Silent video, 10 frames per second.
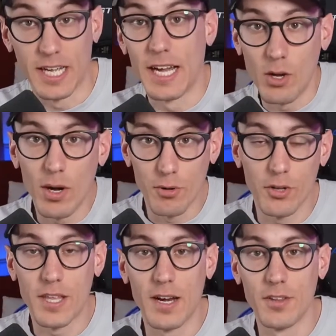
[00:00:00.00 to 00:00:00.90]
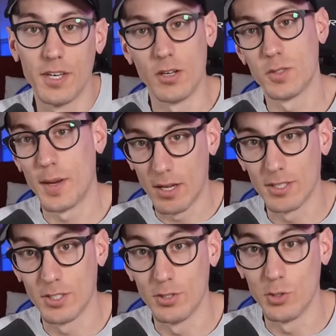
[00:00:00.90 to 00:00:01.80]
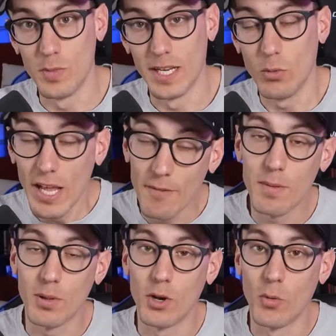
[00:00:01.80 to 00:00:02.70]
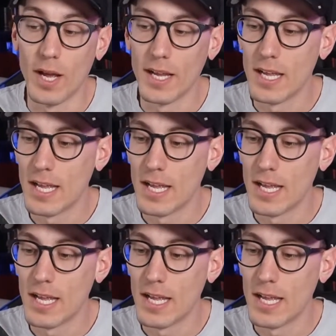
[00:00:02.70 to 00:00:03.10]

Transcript: I know I wrote that on the notes, but I also do mean it. We have been blown away